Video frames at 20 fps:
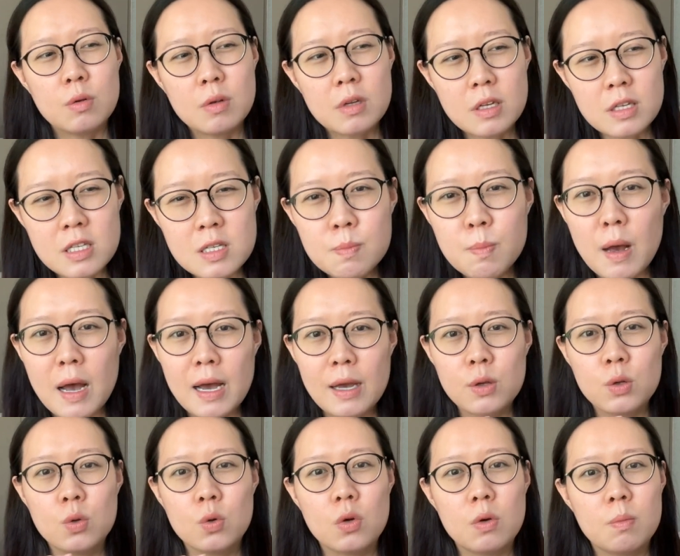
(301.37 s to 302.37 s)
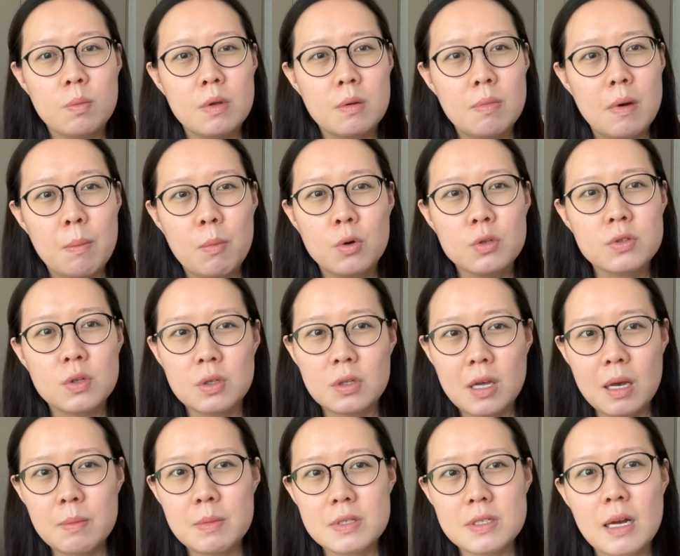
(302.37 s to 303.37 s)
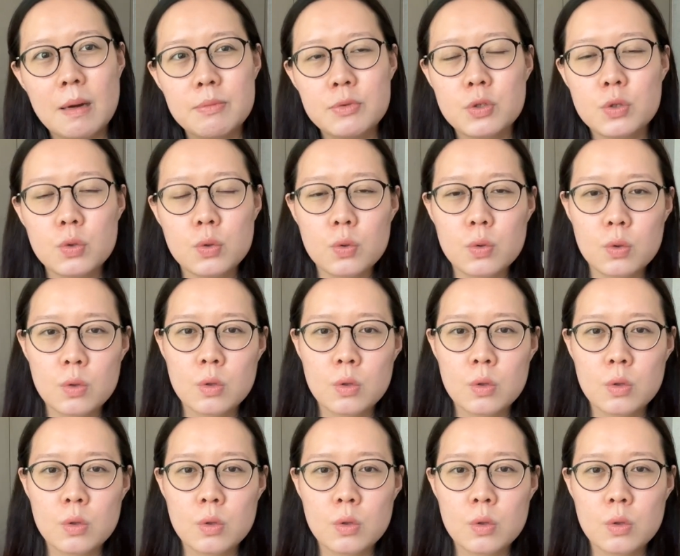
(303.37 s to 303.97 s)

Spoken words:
inspire you a bit, but most of the time it's up to you.